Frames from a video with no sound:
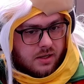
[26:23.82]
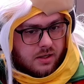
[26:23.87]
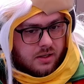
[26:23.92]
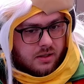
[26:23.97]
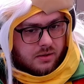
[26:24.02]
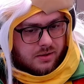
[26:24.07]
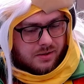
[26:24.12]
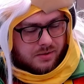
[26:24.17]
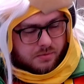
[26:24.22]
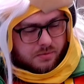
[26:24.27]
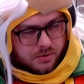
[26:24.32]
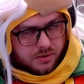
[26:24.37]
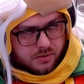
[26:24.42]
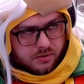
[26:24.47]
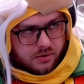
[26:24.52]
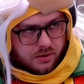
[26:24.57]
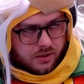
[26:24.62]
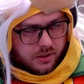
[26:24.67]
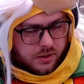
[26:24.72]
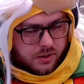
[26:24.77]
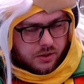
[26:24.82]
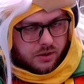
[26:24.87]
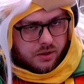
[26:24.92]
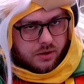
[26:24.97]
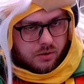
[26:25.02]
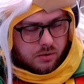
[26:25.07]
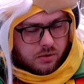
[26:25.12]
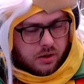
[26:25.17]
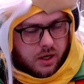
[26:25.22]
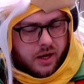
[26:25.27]
Seems to be doing
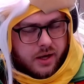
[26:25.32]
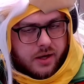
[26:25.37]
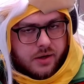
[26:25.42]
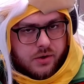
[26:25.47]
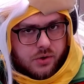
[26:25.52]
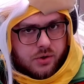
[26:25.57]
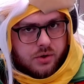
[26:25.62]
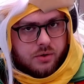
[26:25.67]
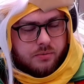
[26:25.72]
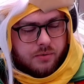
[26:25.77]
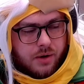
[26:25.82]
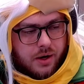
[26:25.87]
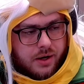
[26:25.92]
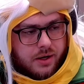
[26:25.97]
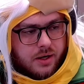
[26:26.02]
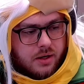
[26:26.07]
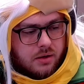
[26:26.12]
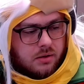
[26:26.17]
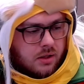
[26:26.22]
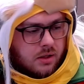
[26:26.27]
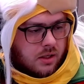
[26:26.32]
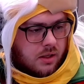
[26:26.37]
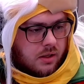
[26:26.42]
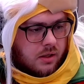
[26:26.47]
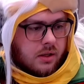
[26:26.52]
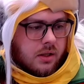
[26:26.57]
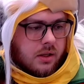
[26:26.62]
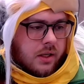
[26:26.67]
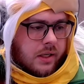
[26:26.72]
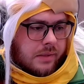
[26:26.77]
okay-ish right now.
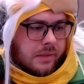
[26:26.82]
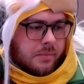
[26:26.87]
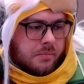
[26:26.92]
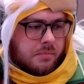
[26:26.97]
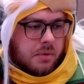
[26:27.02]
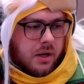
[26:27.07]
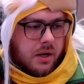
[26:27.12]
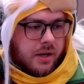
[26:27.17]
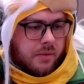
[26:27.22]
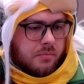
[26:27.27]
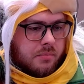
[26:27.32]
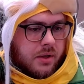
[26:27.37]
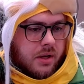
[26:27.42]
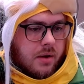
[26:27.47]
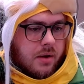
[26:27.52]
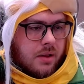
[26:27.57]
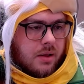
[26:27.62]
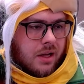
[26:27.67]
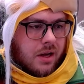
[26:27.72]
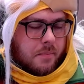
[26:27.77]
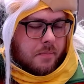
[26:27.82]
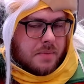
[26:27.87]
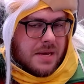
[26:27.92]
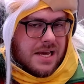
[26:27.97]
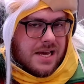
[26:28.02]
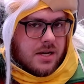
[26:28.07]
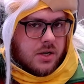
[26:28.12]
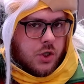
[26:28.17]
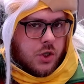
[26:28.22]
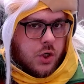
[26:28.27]
We'll probably give him like a
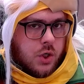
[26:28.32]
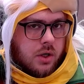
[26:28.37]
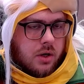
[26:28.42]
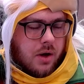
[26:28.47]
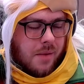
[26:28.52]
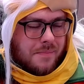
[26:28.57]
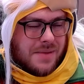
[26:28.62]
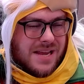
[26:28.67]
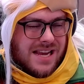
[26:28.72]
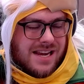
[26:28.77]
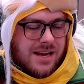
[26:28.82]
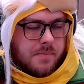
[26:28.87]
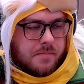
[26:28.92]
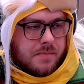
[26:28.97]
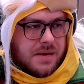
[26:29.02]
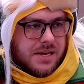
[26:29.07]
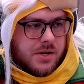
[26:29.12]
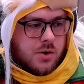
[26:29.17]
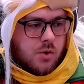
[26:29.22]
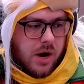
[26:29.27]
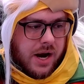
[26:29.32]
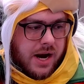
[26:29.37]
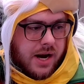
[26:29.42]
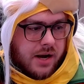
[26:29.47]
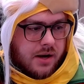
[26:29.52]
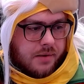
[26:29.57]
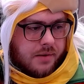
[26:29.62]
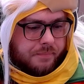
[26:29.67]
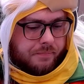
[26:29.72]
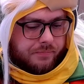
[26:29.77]
B-ish, a B
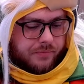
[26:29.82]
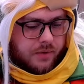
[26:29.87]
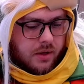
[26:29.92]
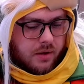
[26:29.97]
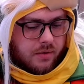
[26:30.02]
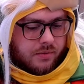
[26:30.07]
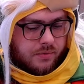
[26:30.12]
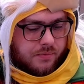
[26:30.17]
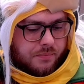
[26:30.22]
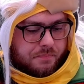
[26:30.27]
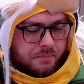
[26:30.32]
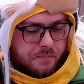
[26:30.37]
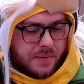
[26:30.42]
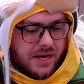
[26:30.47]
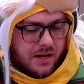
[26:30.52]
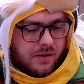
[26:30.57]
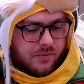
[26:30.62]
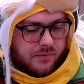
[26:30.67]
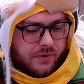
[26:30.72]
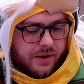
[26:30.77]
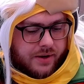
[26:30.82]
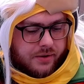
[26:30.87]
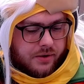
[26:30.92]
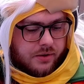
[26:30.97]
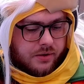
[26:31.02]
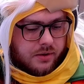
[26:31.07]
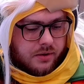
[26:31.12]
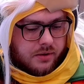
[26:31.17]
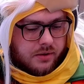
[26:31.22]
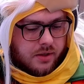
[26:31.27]
grade. Big failures
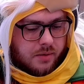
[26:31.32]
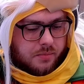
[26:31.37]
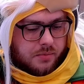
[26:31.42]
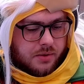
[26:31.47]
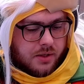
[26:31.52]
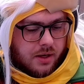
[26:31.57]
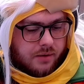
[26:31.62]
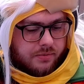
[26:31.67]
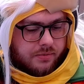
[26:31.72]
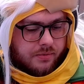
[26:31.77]
on some stuff.